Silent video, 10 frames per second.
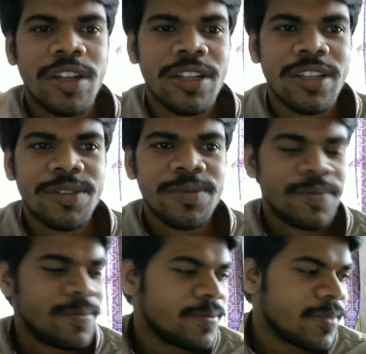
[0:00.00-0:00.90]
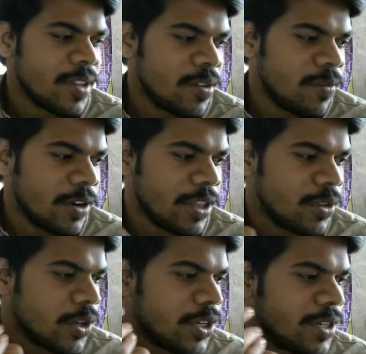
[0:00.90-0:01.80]
answer.
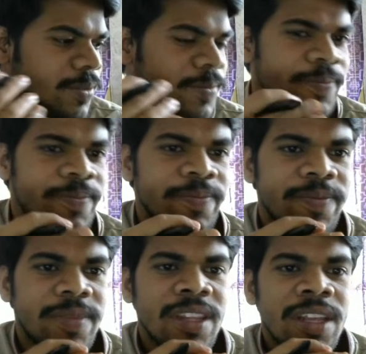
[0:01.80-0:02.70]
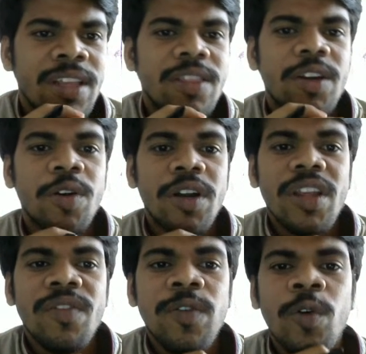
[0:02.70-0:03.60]
14th question. The
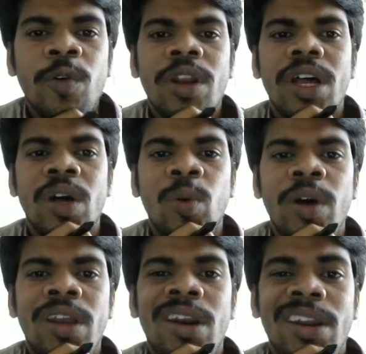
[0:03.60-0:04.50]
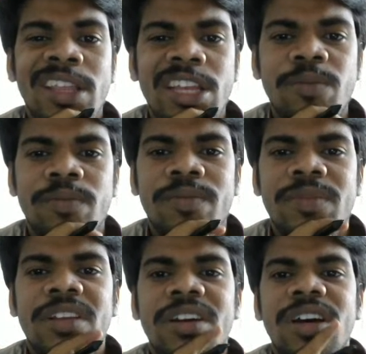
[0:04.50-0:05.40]
24-hour rhythm
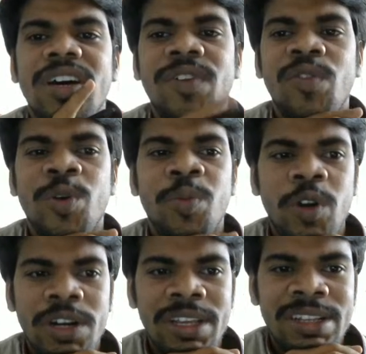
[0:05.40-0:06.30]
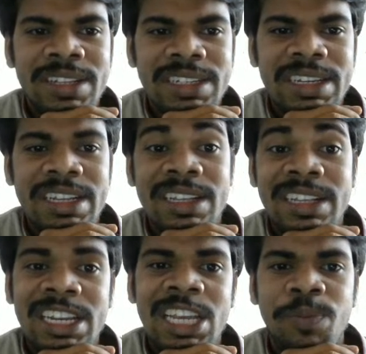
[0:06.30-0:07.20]
of our body, such
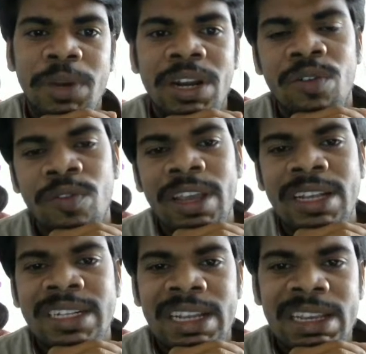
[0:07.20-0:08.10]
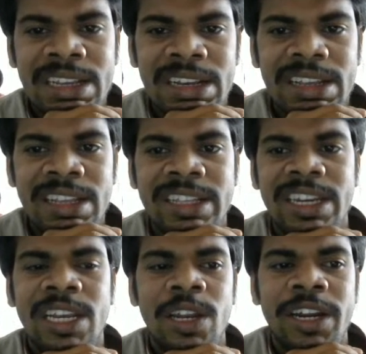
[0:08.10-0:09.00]
as sleep and wake cycle, is
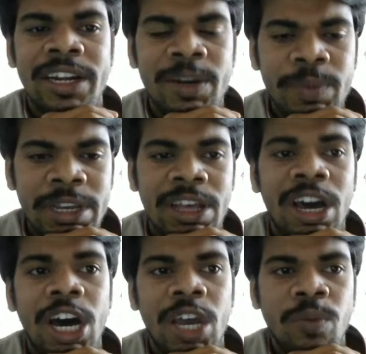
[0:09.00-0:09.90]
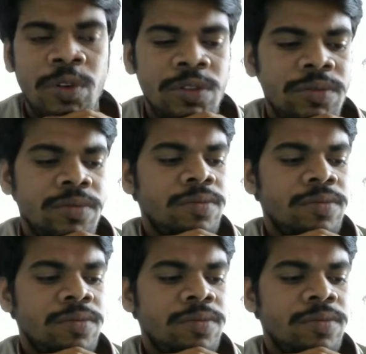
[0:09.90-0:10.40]
regulated by the hormone,